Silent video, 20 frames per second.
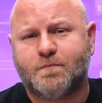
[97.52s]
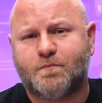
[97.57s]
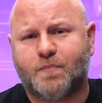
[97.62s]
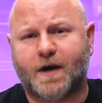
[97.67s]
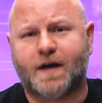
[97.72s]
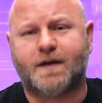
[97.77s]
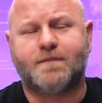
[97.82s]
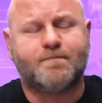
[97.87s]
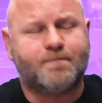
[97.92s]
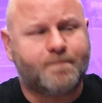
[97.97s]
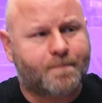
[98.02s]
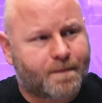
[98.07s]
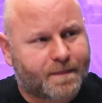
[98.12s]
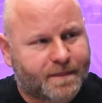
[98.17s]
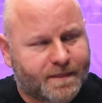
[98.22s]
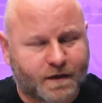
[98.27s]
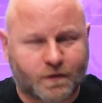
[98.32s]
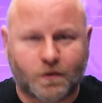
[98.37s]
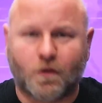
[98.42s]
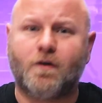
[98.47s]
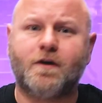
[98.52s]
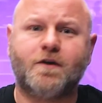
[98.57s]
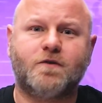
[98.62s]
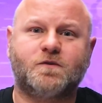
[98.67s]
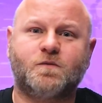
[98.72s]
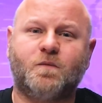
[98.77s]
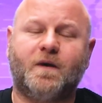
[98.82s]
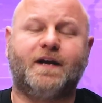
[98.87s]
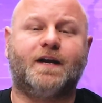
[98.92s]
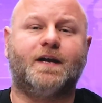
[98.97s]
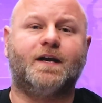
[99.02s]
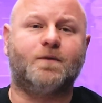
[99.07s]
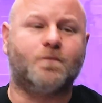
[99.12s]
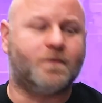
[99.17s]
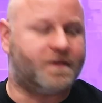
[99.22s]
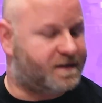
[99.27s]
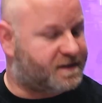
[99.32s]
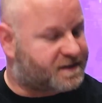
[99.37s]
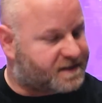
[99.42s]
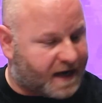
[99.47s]
But the lawyers went in
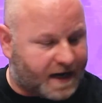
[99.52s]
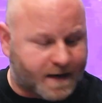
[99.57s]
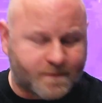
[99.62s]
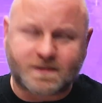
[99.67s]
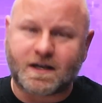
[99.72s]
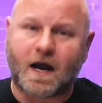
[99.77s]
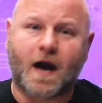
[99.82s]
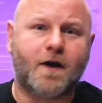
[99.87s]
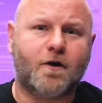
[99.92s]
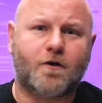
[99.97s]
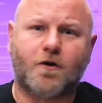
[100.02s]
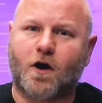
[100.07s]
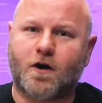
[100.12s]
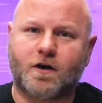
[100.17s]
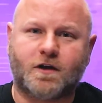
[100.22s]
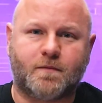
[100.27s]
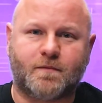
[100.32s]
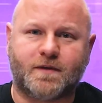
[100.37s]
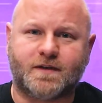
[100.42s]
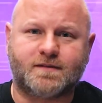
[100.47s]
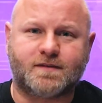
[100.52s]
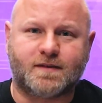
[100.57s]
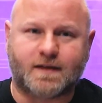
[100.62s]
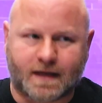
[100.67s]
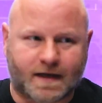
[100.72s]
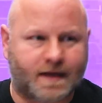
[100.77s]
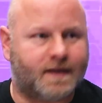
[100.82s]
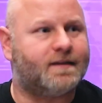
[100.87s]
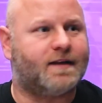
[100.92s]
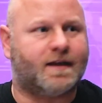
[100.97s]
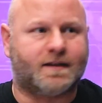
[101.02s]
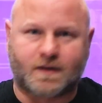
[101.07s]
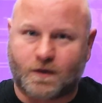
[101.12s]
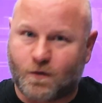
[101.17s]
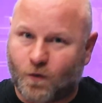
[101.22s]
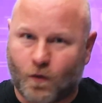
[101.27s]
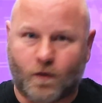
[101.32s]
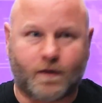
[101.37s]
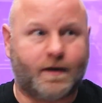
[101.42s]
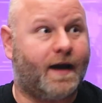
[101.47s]
with the same tired arguments, again, that the
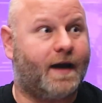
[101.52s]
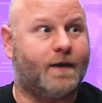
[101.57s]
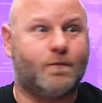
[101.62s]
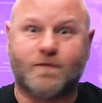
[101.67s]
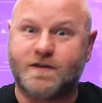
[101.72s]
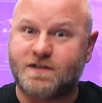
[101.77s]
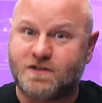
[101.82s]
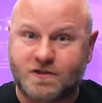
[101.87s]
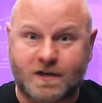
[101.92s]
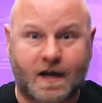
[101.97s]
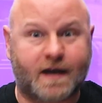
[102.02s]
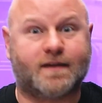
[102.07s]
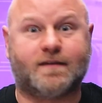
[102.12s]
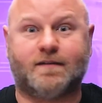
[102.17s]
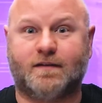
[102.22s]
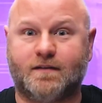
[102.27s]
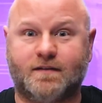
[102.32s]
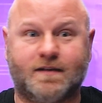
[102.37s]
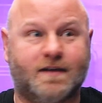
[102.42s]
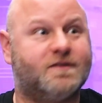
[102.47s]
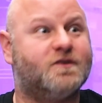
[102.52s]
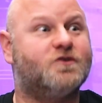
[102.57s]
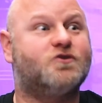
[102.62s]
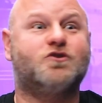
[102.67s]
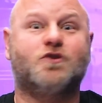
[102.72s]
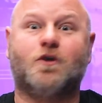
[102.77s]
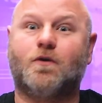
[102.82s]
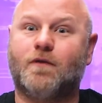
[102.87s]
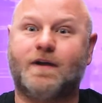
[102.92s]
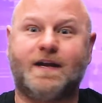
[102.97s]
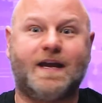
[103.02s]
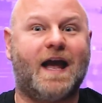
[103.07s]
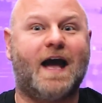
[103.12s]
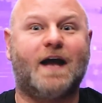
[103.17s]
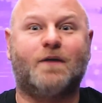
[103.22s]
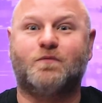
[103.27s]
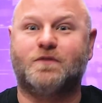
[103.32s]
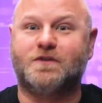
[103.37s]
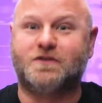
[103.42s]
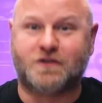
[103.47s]
court had rejected, that the jury
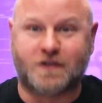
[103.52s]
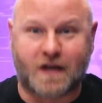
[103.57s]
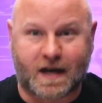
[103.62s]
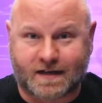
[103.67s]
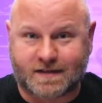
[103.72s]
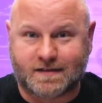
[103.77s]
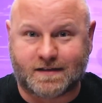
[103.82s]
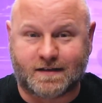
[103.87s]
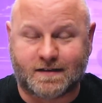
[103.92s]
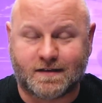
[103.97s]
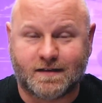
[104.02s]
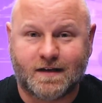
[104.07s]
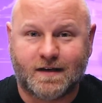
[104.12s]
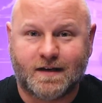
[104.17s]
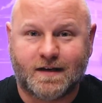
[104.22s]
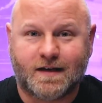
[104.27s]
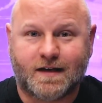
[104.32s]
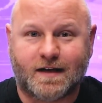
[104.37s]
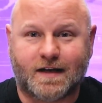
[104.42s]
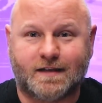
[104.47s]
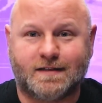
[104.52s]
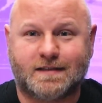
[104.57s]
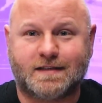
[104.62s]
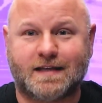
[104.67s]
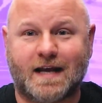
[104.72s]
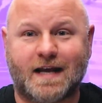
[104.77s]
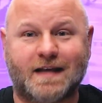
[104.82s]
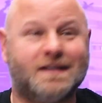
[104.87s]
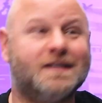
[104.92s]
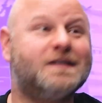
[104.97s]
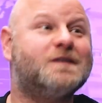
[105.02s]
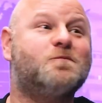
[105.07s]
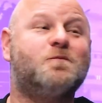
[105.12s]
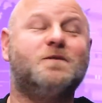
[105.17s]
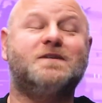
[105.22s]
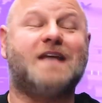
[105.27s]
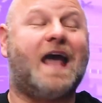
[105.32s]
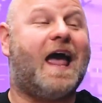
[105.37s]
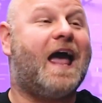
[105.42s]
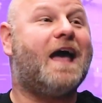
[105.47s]
had rejected, and said this
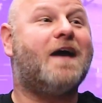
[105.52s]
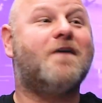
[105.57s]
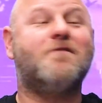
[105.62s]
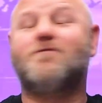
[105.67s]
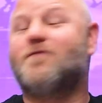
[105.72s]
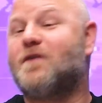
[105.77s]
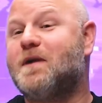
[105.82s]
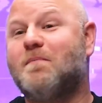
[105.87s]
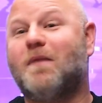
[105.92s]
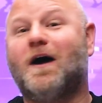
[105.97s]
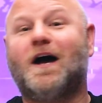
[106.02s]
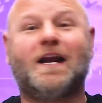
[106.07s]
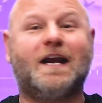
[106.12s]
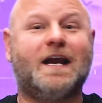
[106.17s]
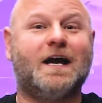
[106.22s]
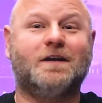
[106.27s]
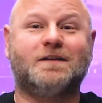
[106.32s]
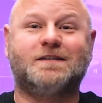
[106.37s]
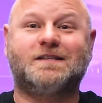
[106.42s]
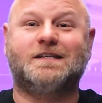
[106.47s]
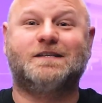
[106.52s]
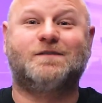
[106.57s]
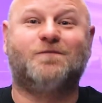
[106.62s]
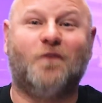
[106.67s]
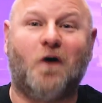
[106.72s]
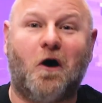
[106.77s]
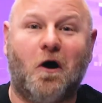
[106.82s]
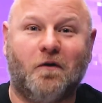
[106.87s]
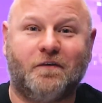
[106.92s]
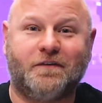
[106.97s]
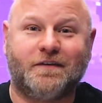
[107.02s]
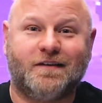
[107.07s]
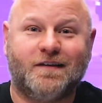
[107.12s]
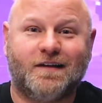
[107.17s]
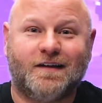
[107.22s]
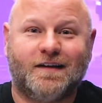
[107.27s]
was everybody else's fault.